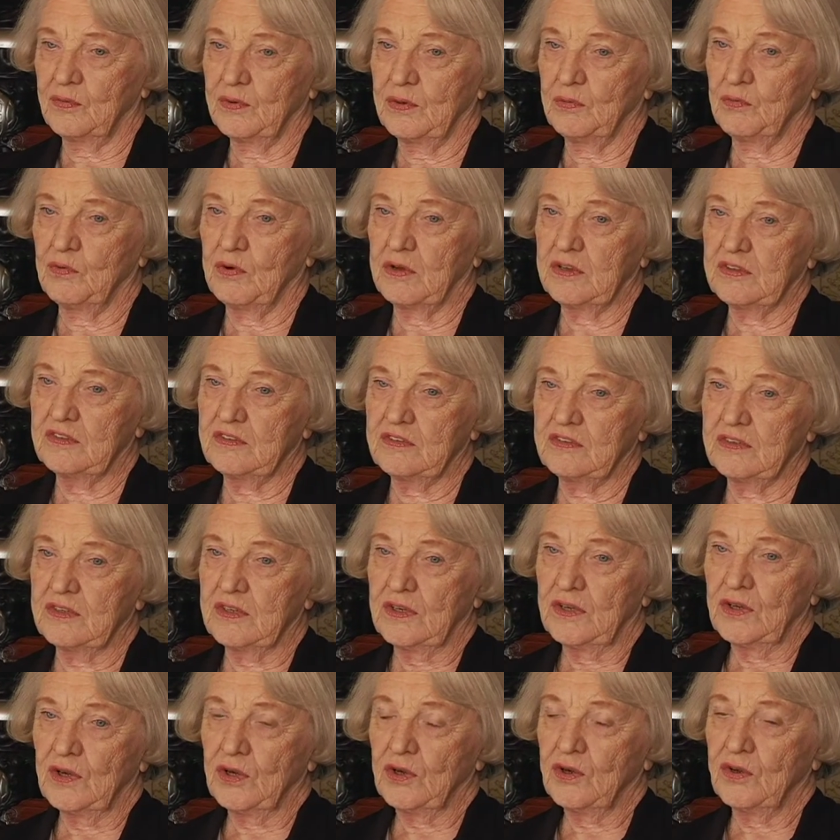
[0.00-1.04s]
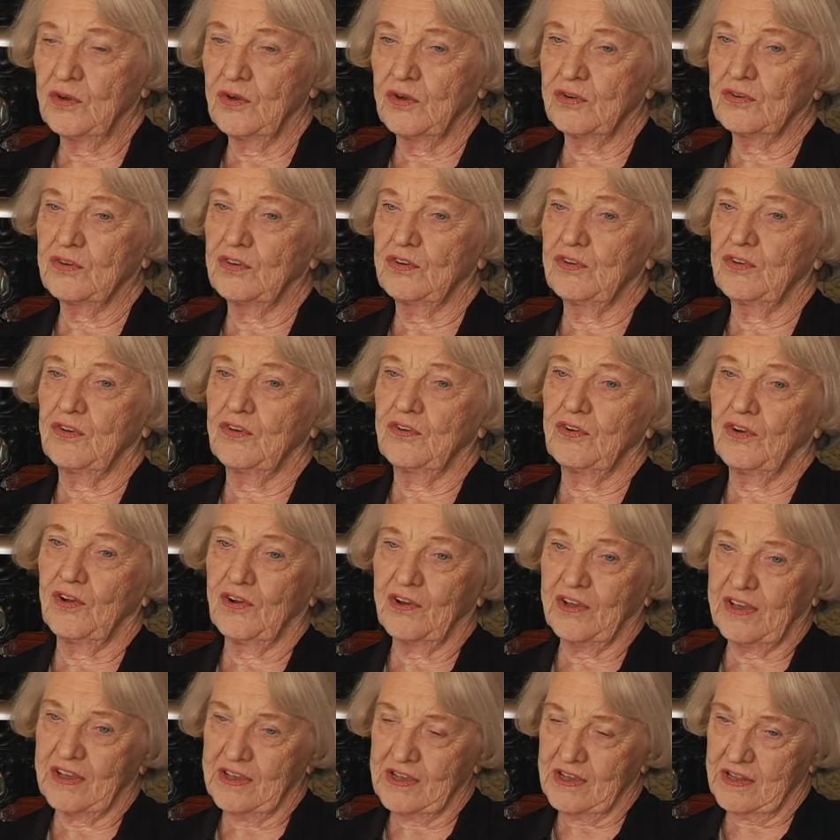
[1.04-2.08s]
We once cooked
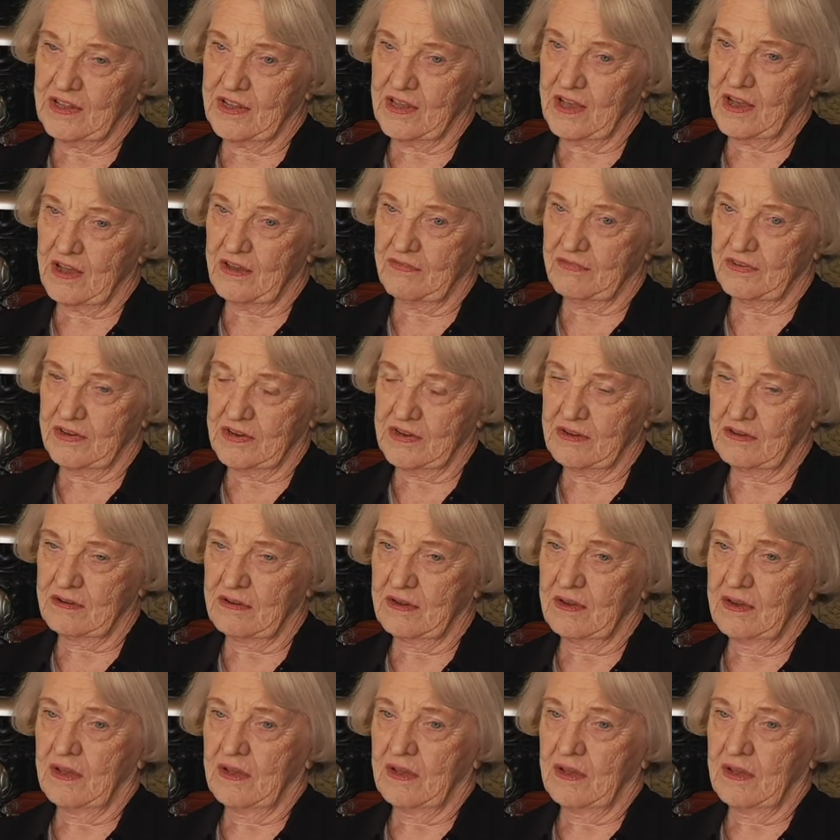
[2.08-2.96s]
turkey in the oven,